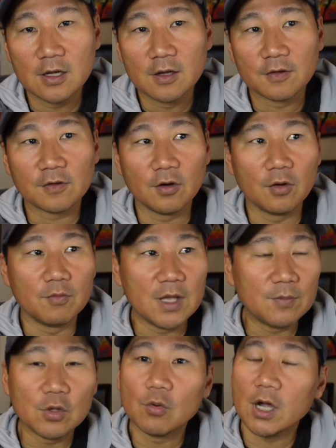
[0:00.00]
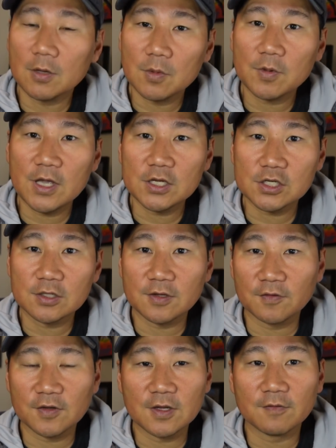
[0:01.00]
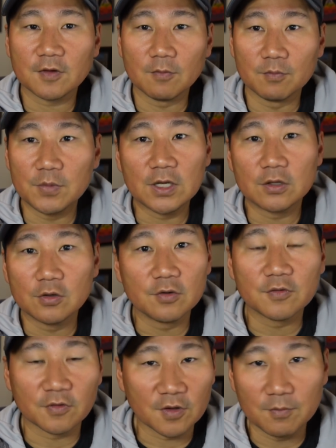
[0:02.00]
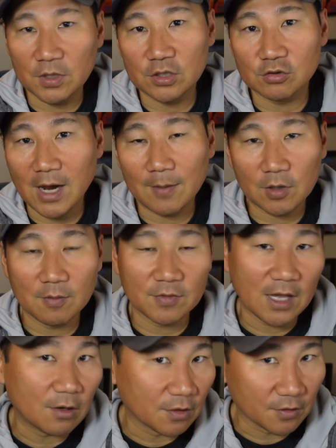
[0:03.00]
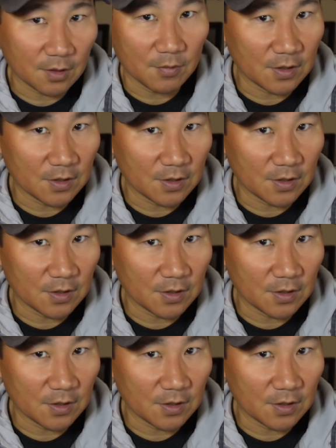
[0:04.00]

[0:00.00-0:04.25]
so maybe you want to be patient to see if some big news or some big drop comes out and some